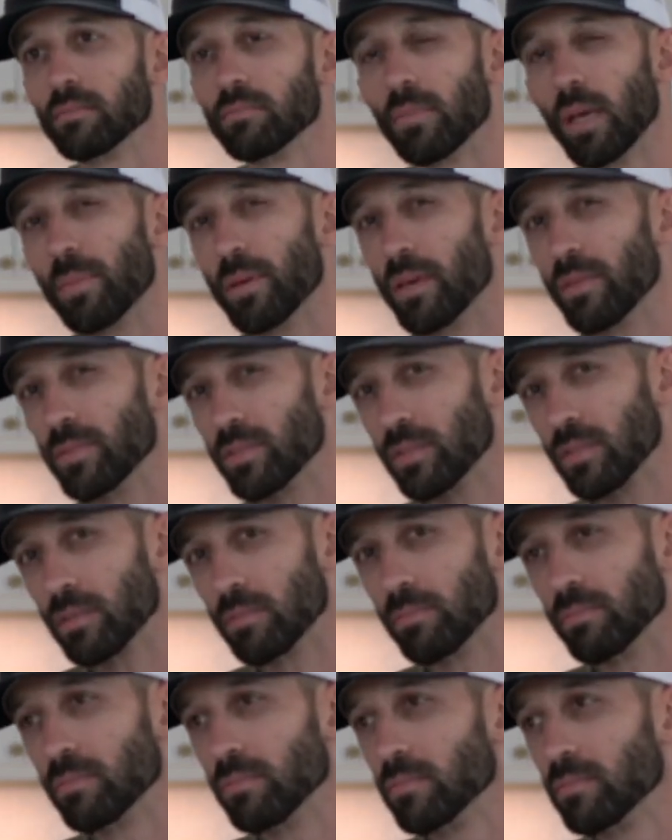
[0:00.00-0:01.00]
Maybe even
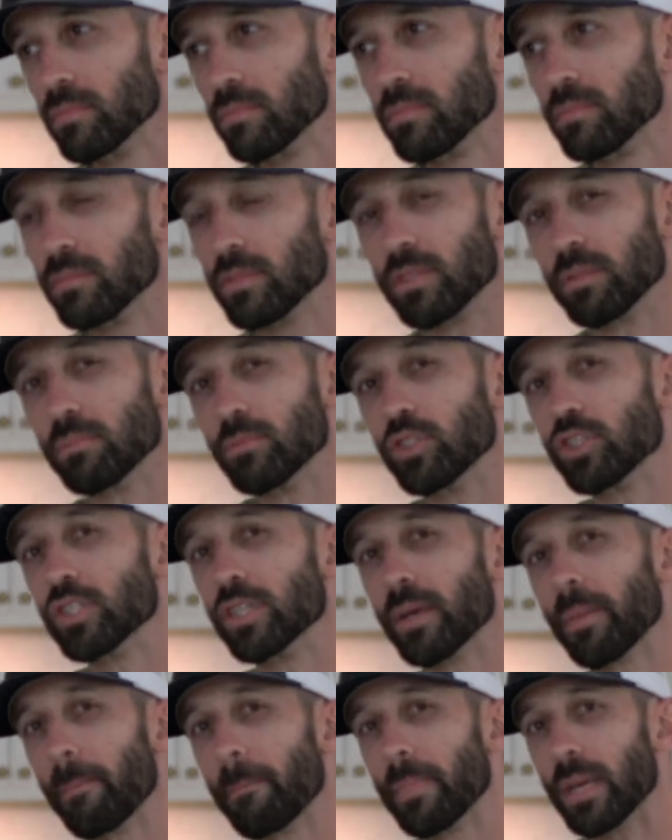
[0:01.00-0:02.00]
some
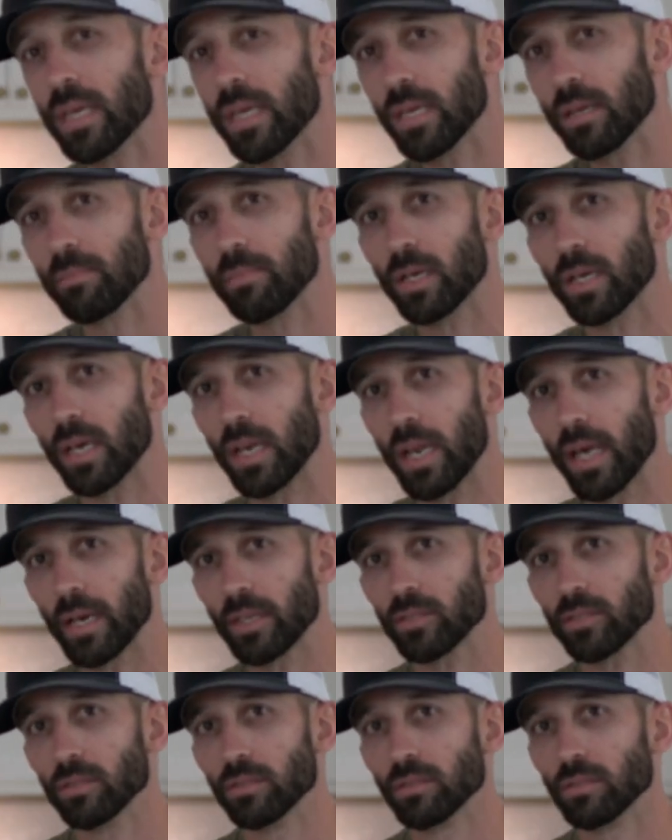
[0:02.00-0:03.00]
Jim Beam
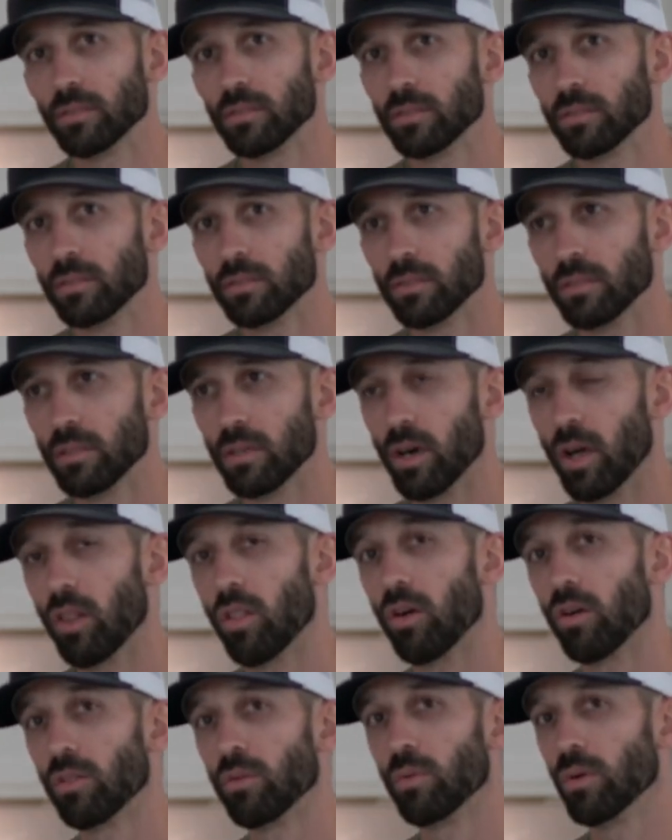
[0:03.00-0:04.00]
connections
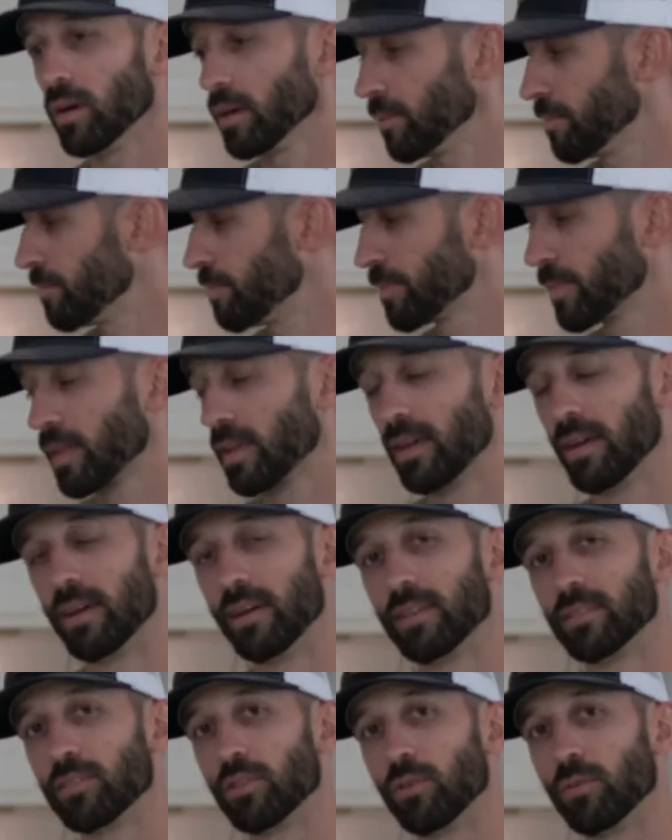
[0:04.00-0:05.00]
along the way.
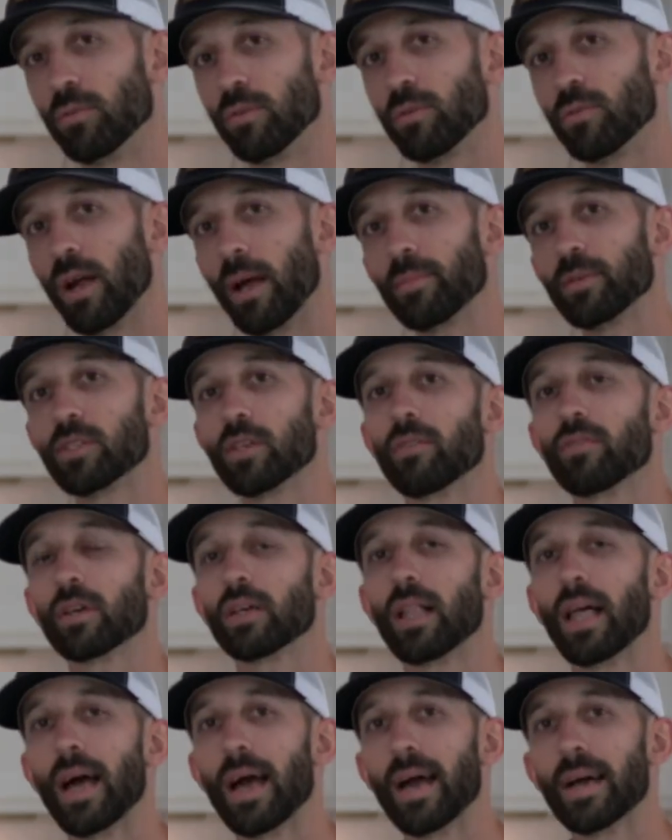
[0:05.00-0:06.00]
So grab yourself a
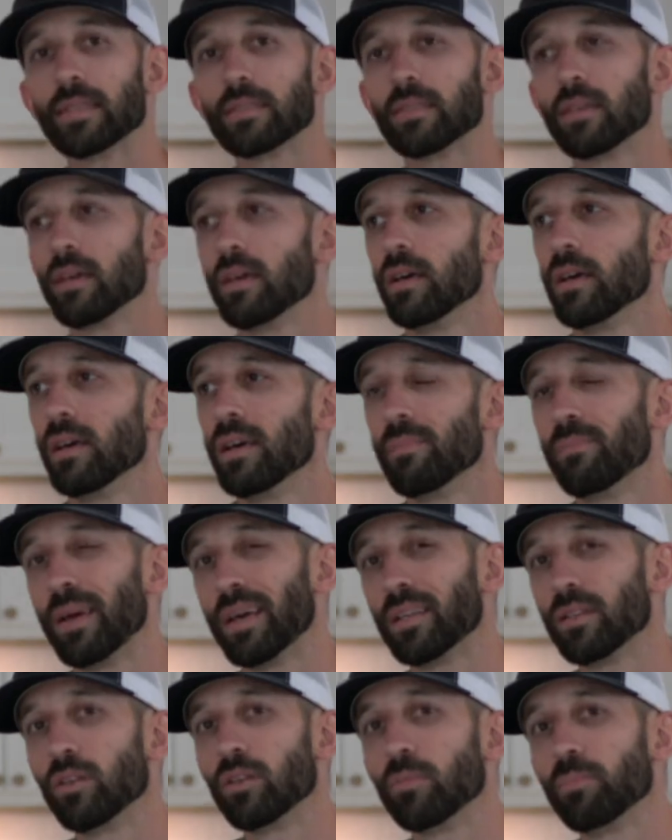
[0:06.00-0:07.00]
glass,
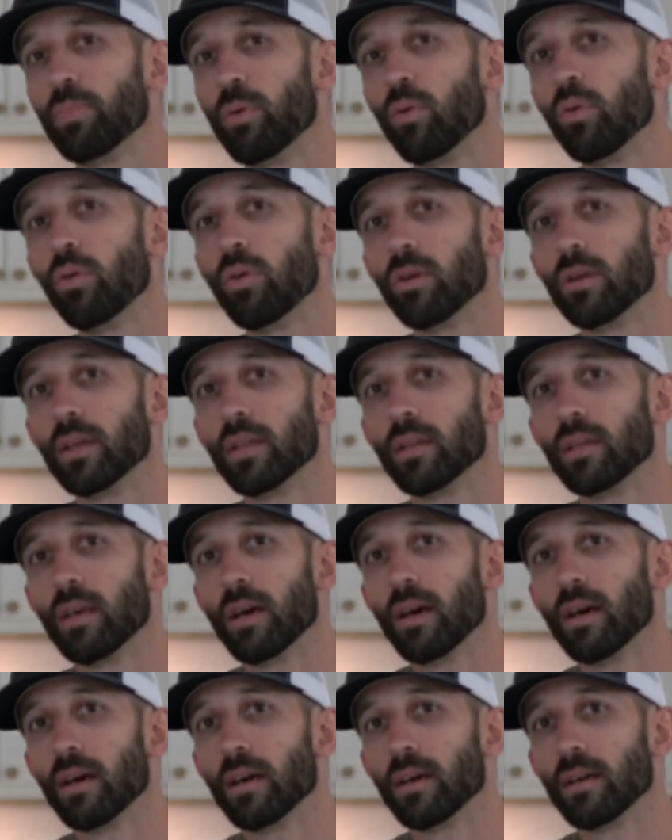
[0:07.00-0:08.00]
make a little pour, and
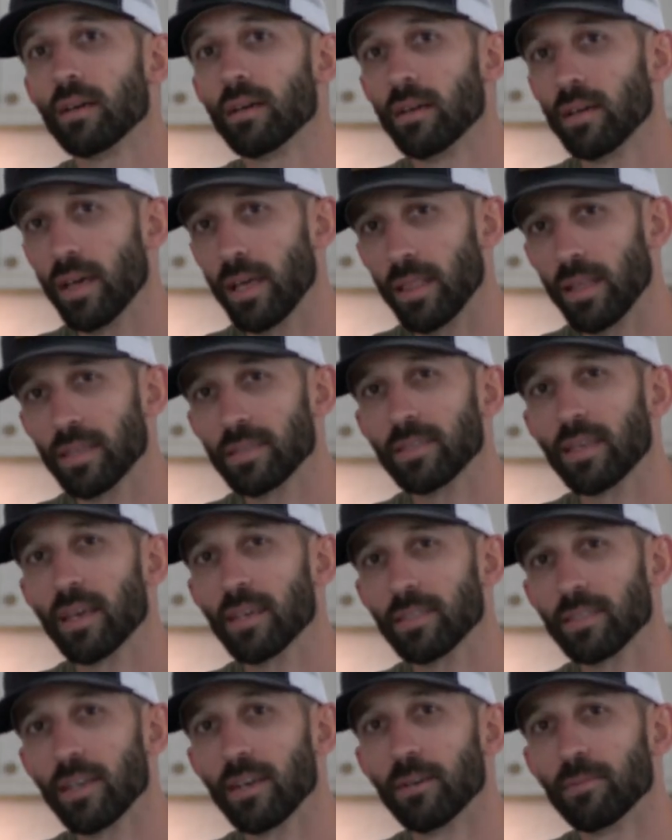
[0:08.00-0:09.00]
let's
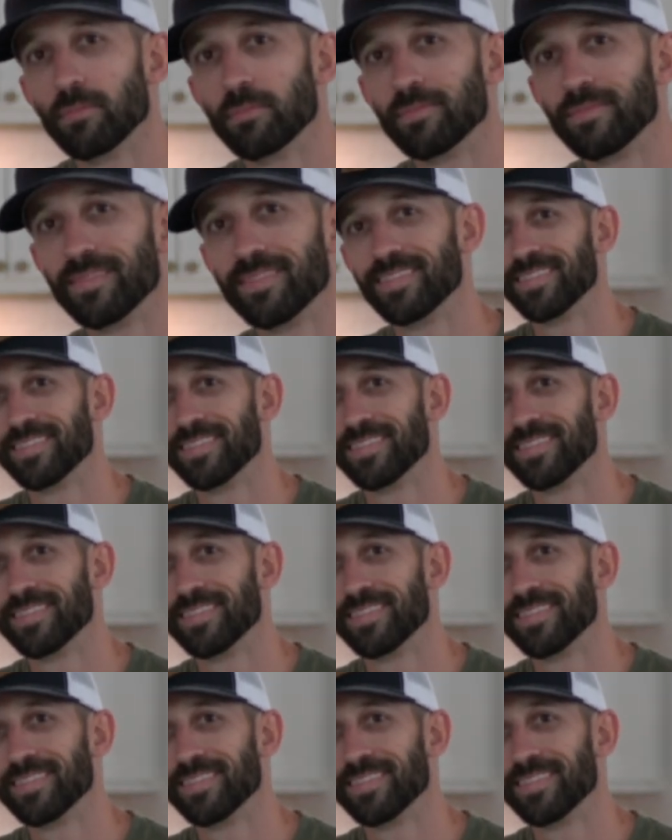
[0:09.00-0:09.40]
catch up.